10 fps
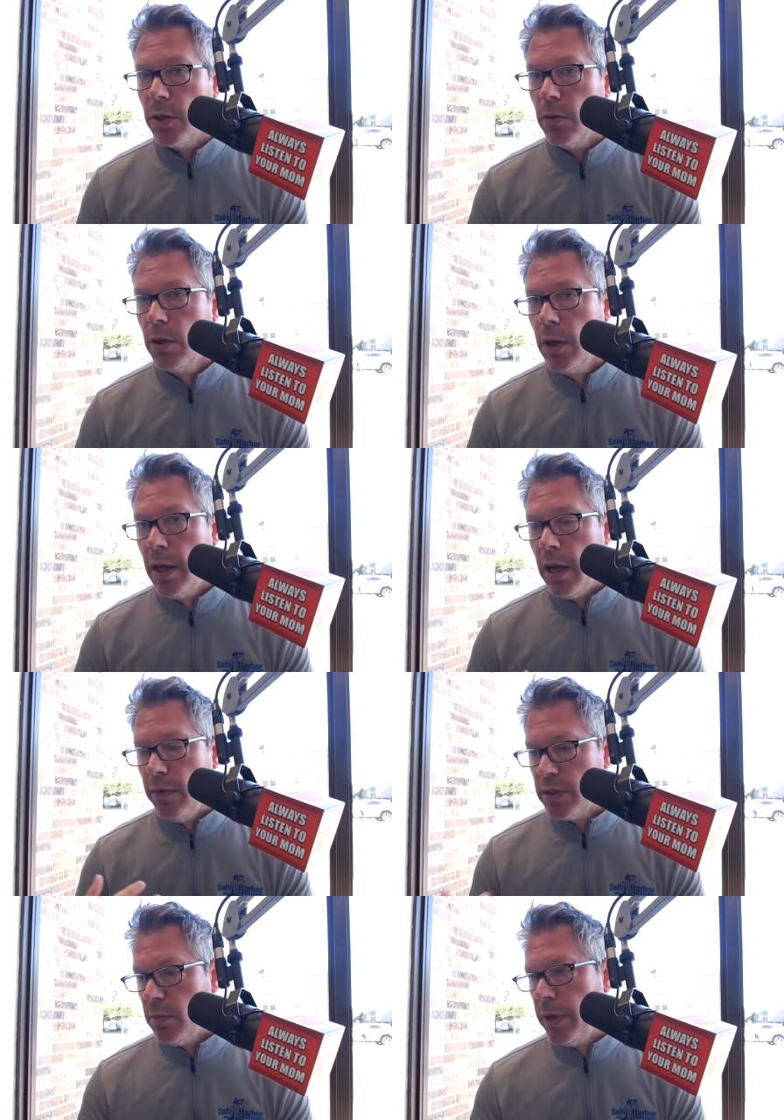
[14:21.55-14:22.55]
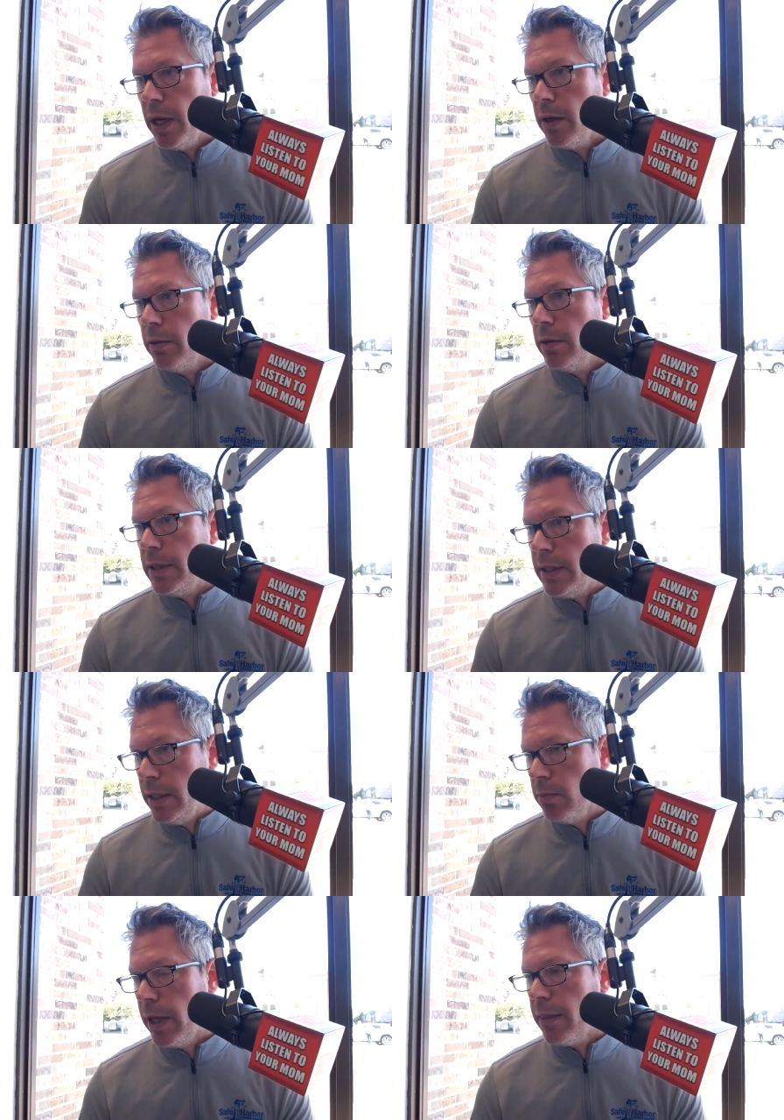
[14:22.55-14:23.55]
So having somebody on the
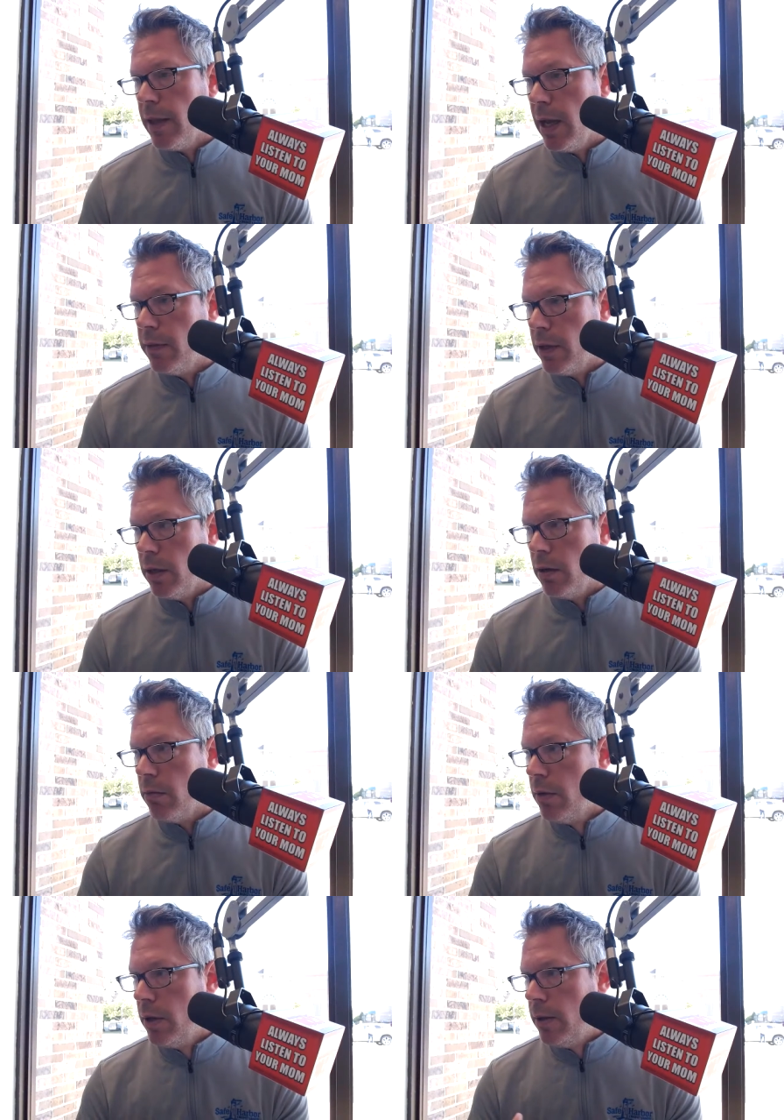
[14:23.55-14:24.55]
team like that can